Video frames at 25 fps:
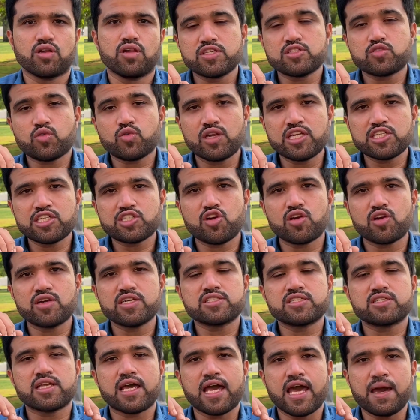This cholesterol
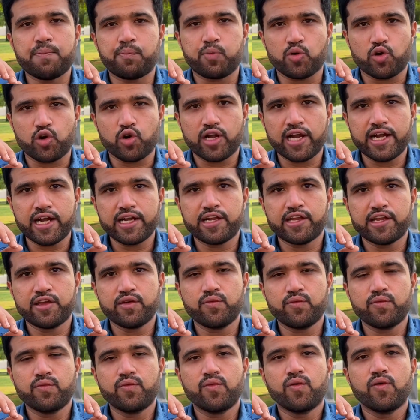is a
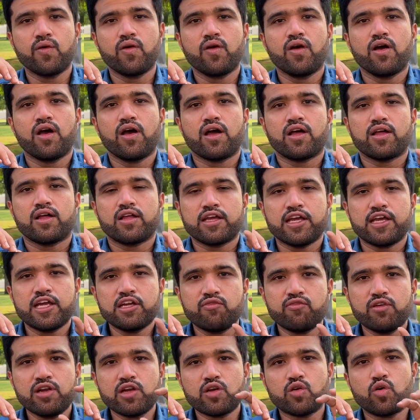protective. It
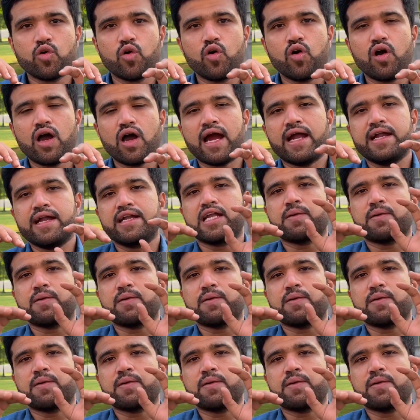will go and